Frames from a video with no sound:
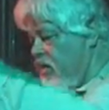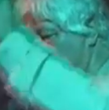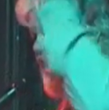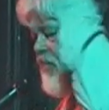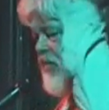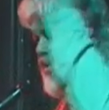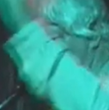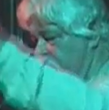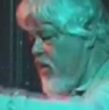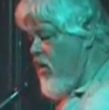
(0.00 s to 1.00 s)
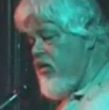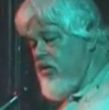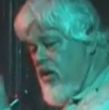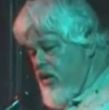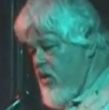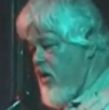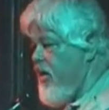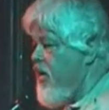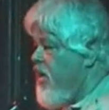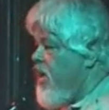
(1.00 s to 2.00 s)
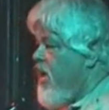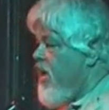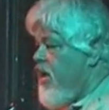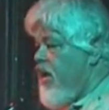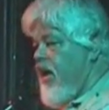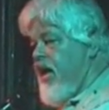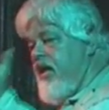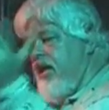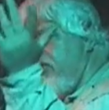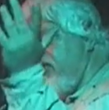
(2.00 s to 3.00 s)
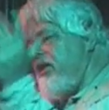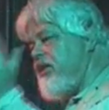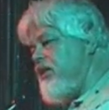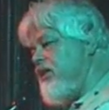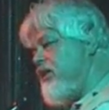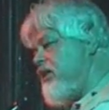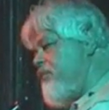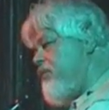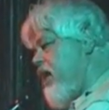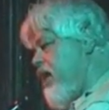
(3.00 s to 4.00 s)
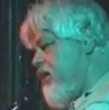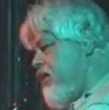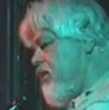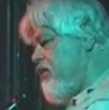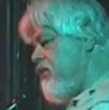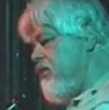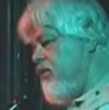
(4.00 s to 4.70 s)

the Carolina parakeet, on and on and on. And yet we just accept that